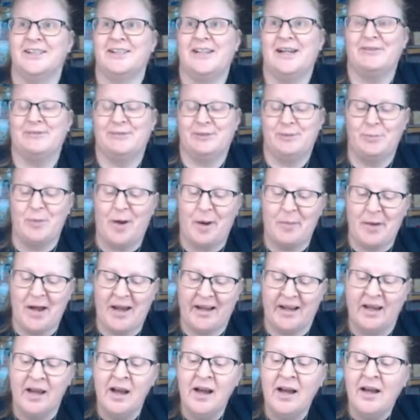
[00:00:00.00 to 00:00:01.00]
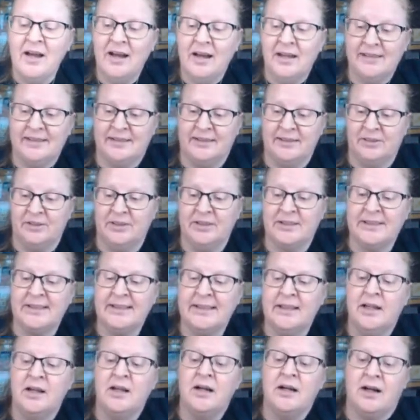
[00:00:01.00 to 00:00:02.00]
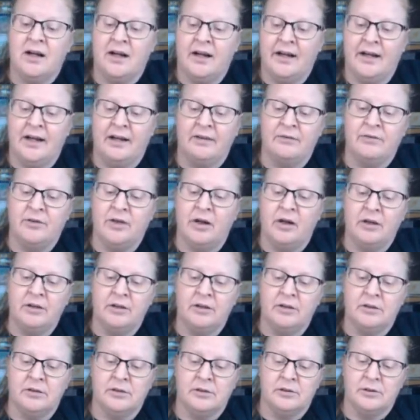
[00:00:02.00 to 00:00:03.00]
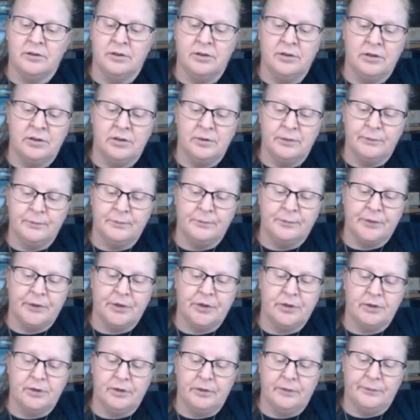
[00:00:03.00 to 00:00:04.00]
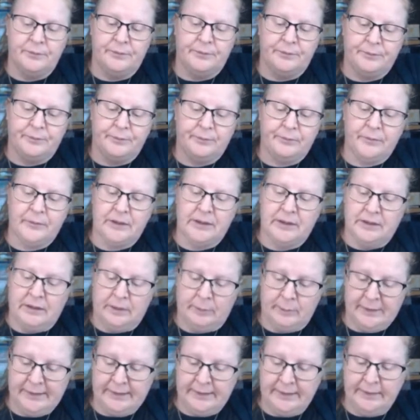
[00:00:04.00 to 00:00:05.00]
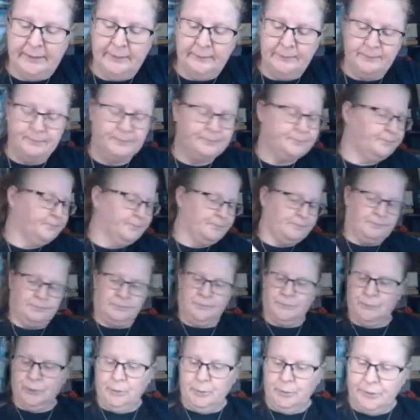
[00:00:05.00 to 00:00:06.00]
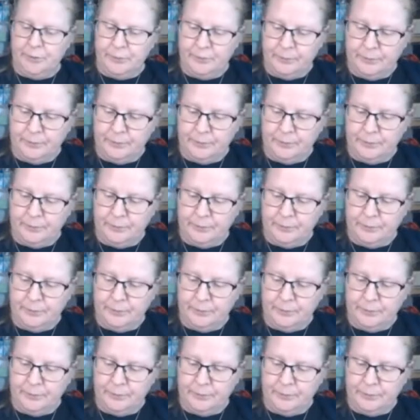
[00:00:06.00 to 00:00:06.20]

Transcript: left in my bag. Seriously, I have not used... Let me see. Oops.